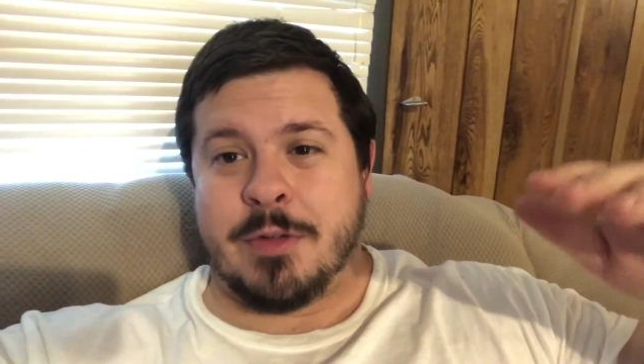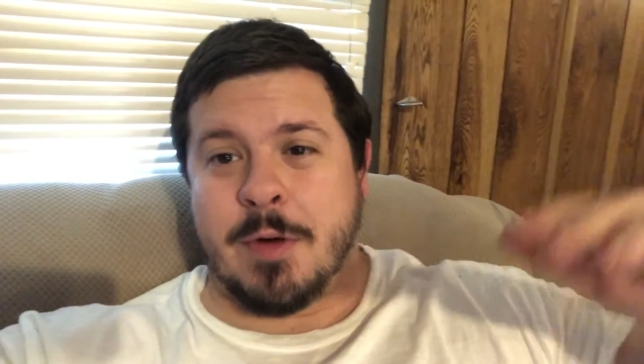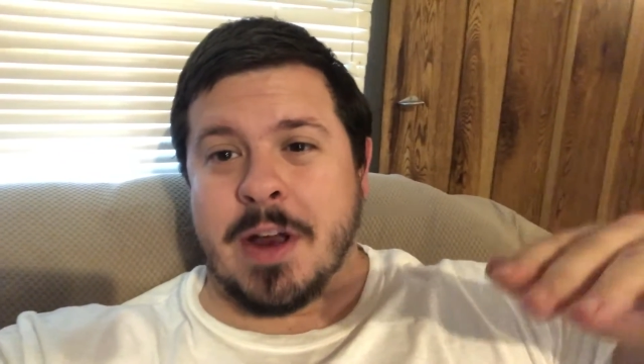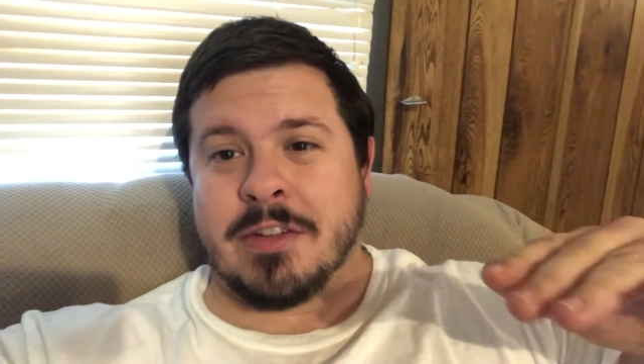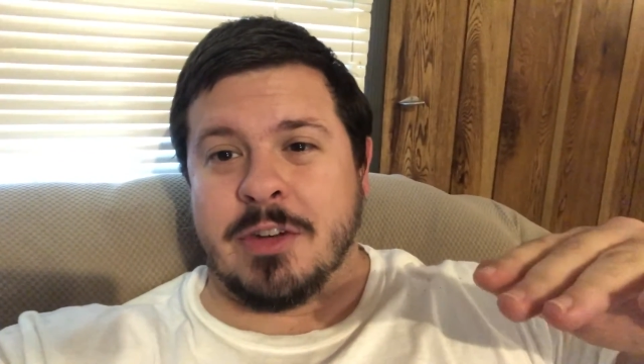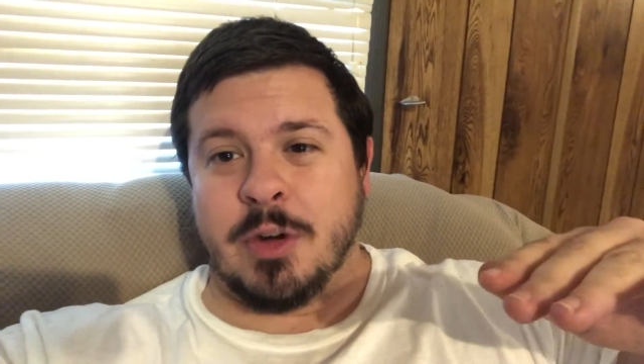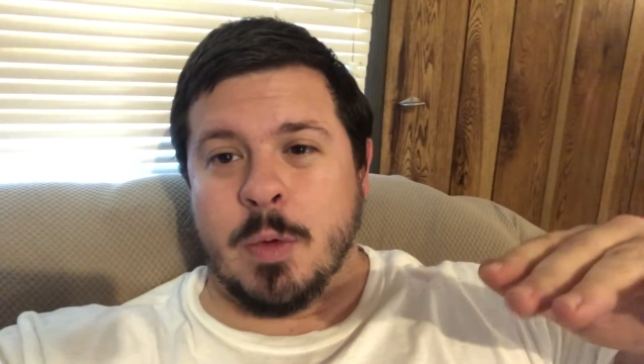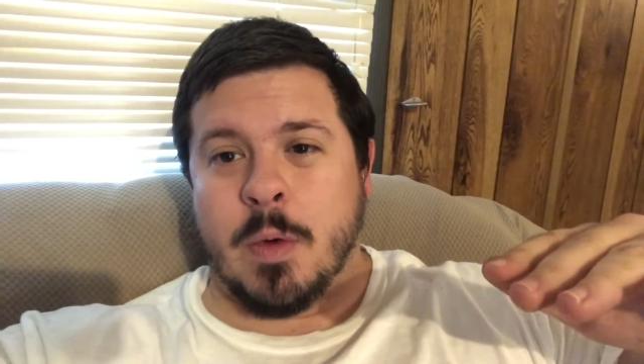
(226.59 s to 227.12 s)

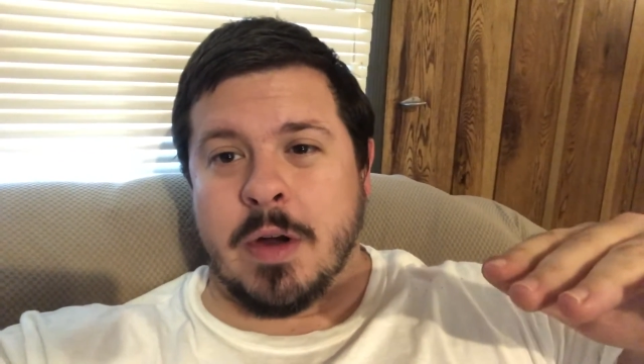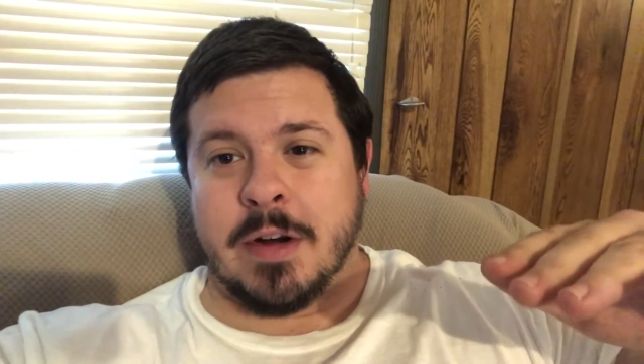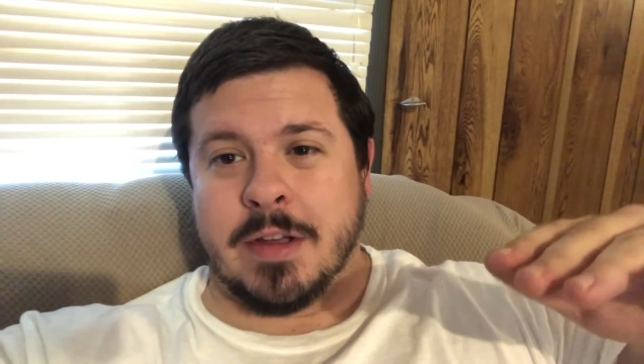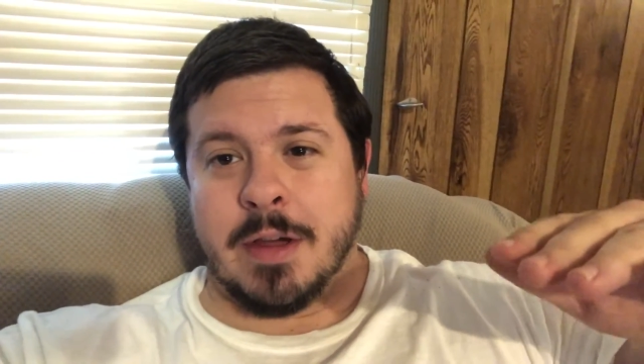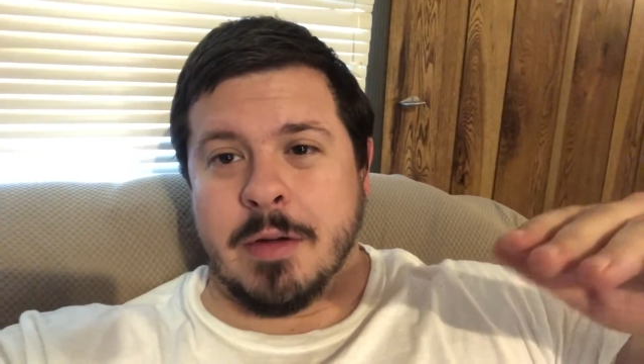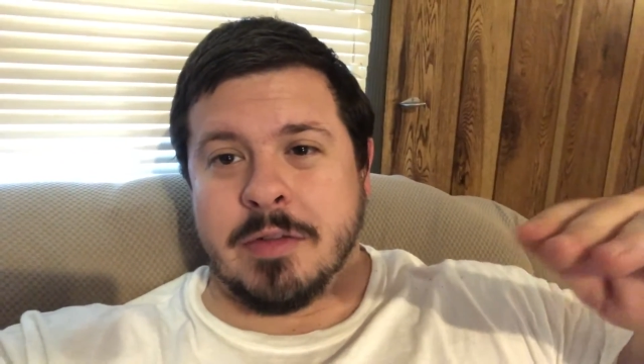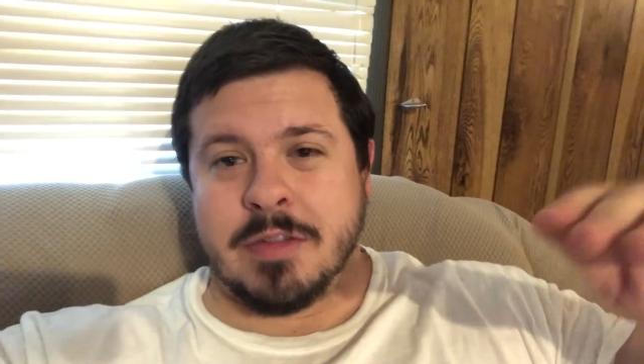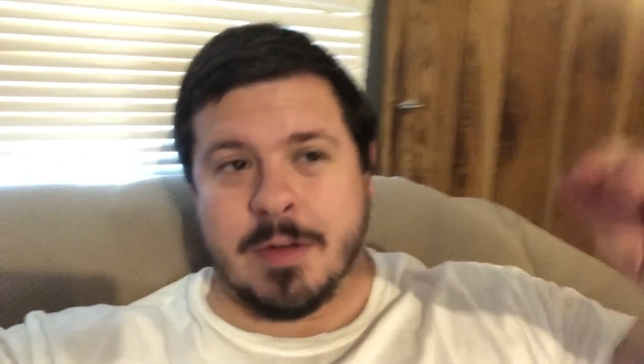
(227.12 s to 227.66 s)
direction you want to
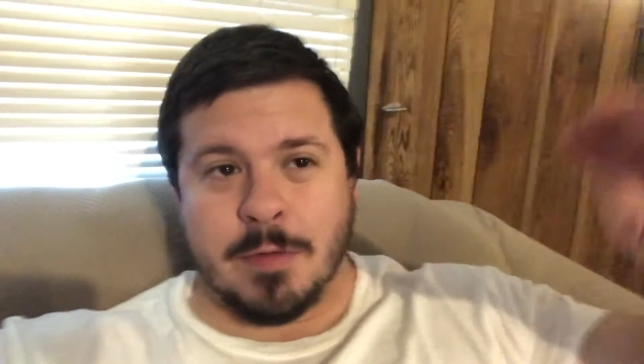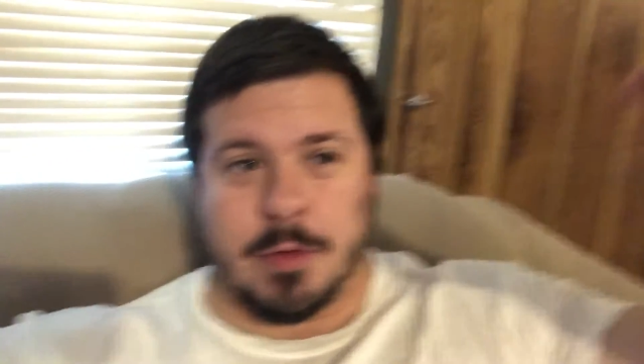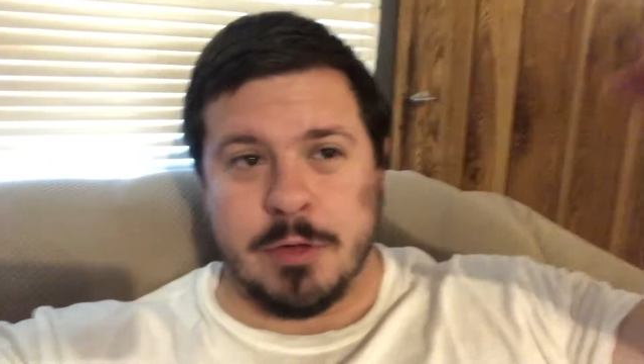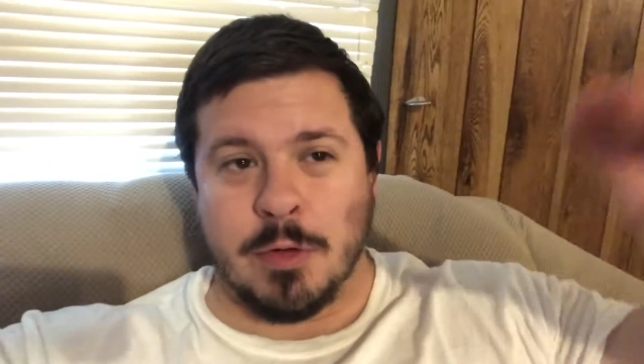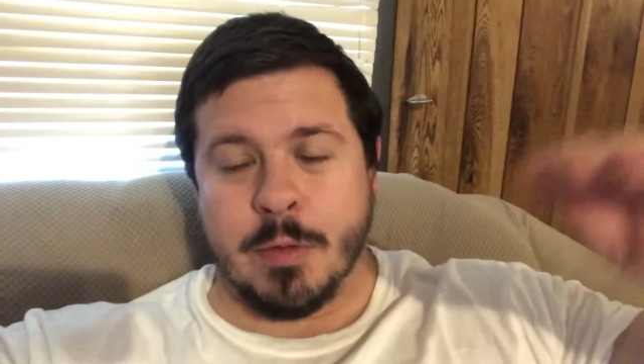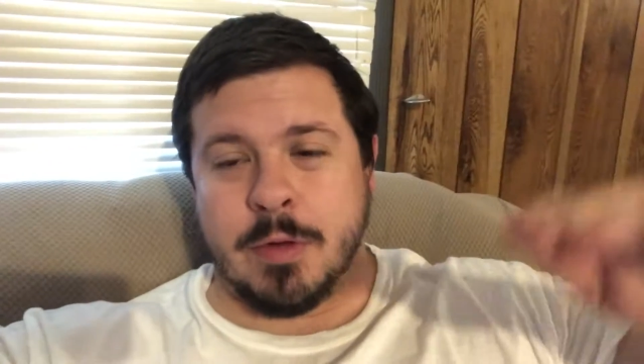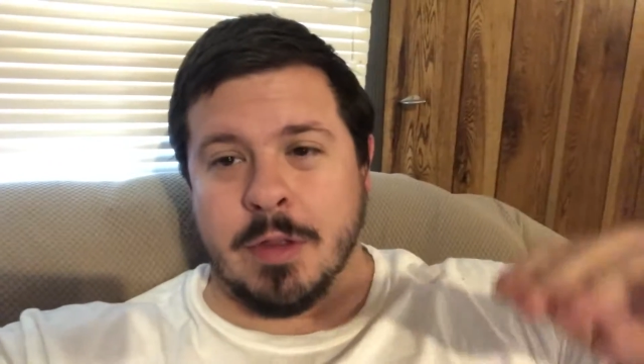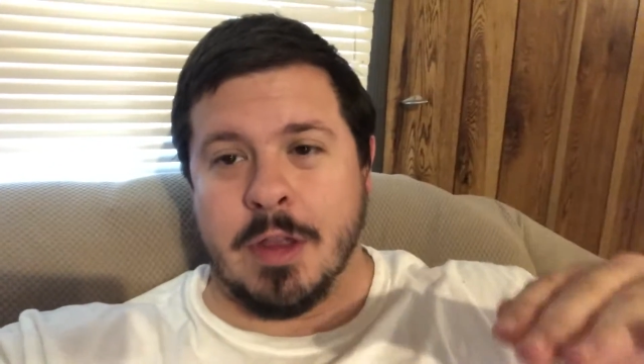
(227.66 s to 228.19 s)
go. So if you're
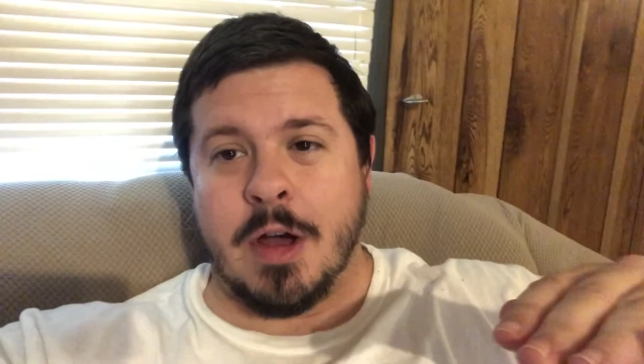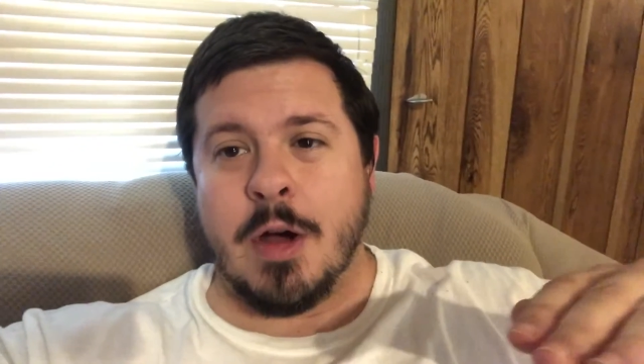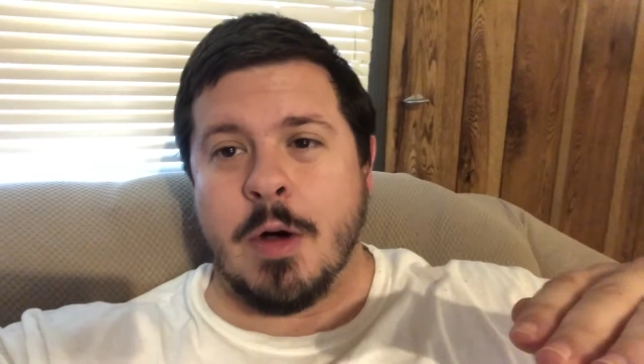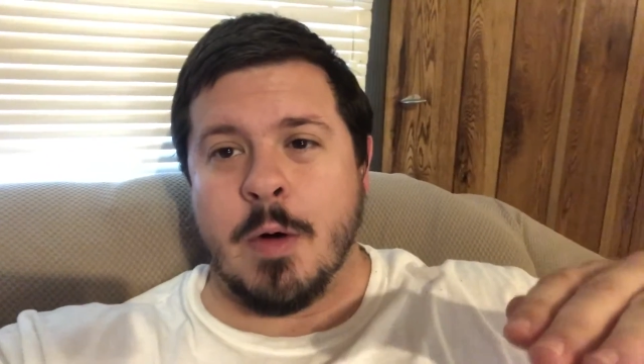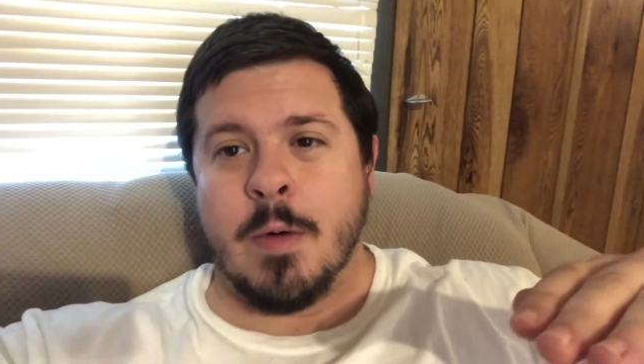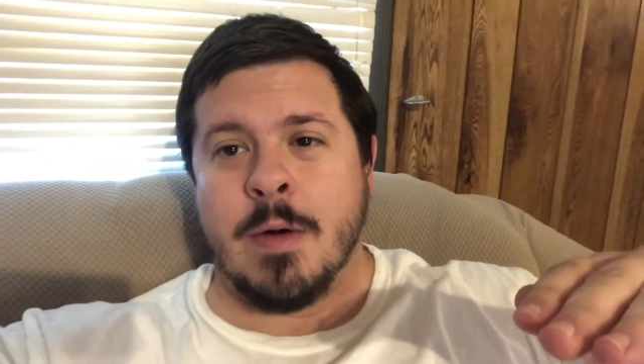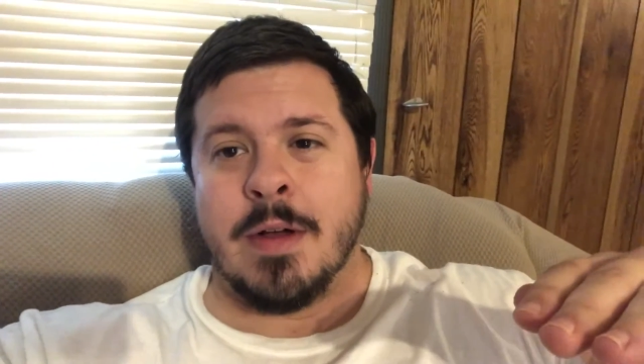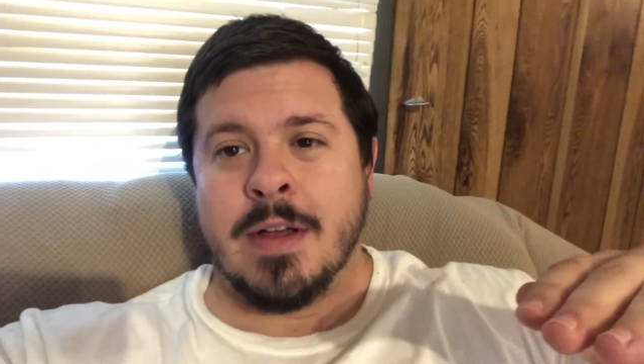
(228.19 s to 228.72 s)
shooting
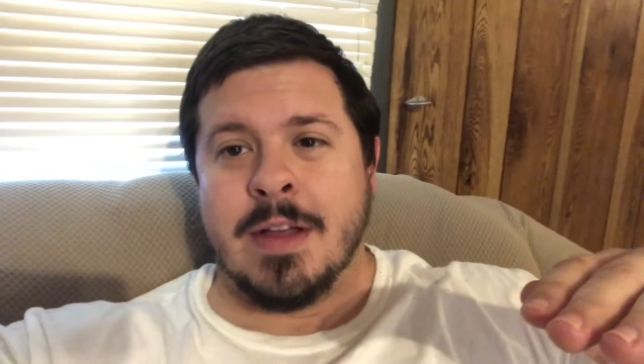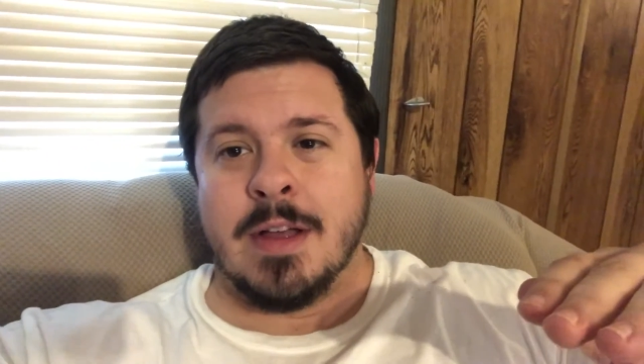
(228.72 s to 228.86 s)
low